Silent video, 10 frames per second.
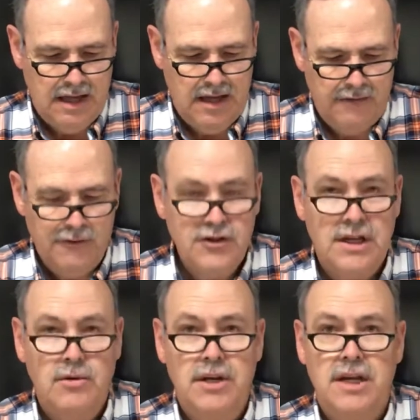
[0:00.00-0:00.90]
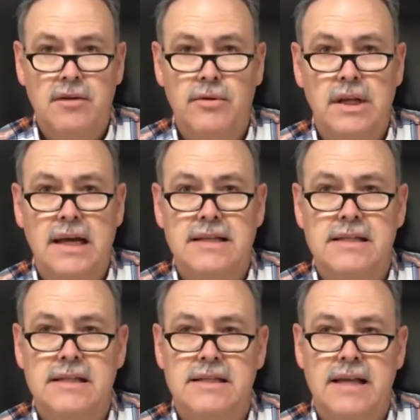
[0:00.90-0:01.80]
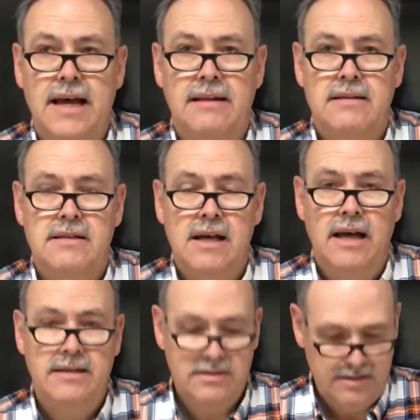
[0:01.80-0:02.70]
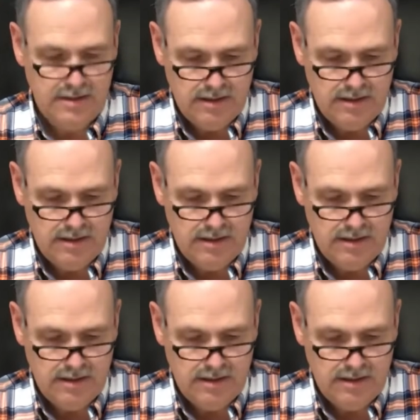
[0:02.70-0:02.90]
First thing we need to realize is that signs